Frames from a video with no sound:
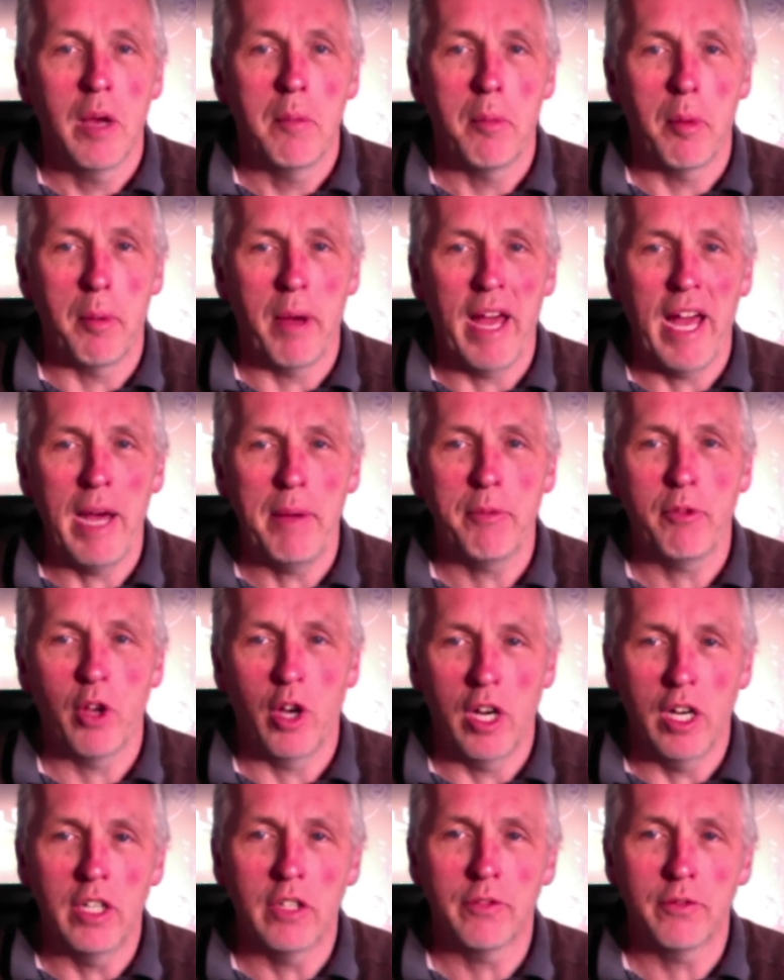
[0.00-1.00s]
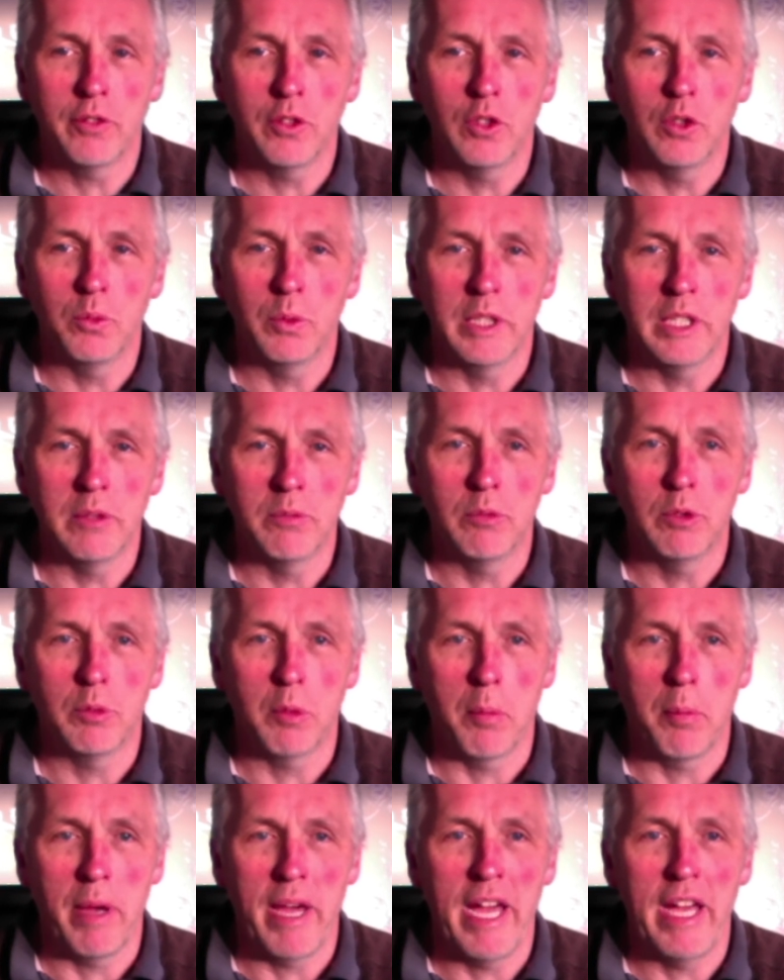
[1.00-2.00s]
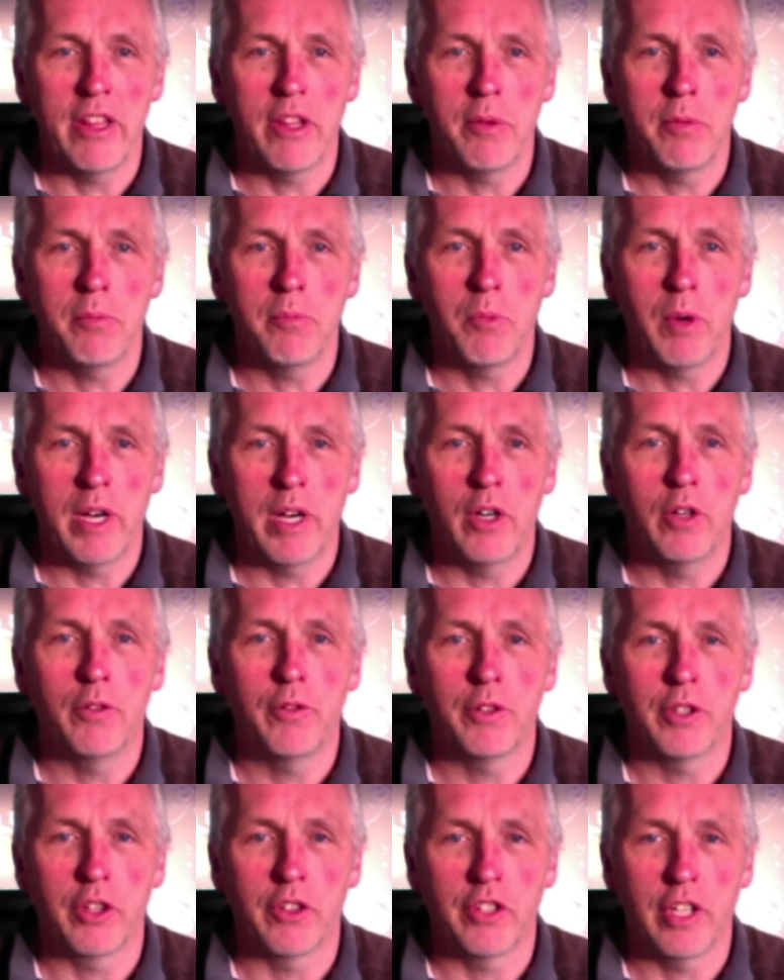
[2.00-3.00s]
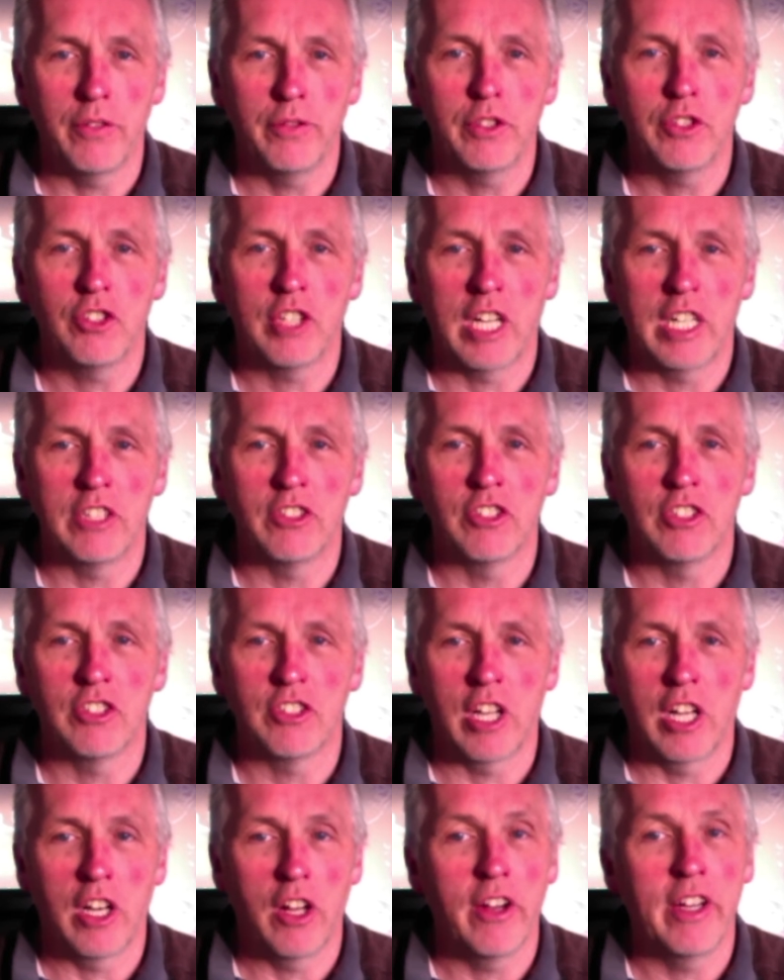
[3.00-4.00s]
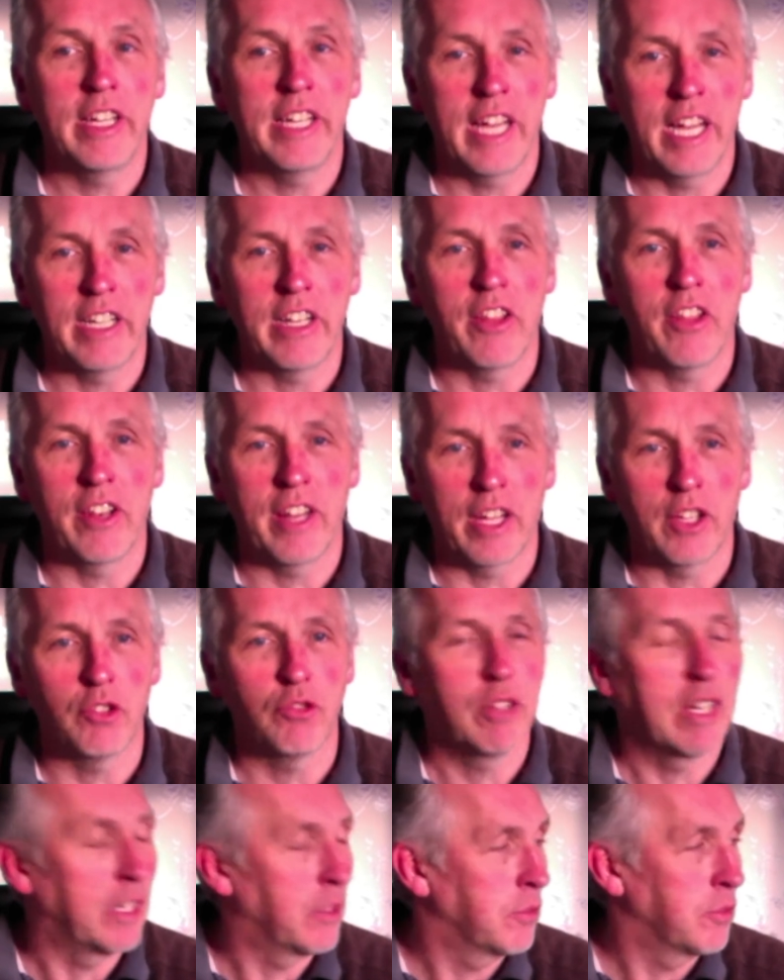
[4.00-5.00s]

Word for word: but perhaps a hard-fought win will prepare them well for the tougher challenges that lie ahead in the next round.